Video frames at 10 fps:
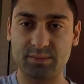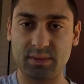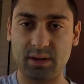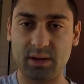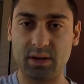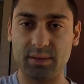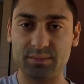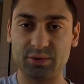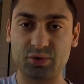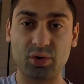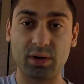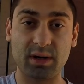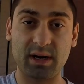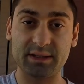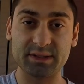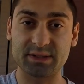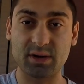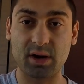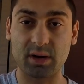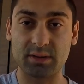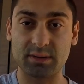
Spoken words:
draw on the cigar.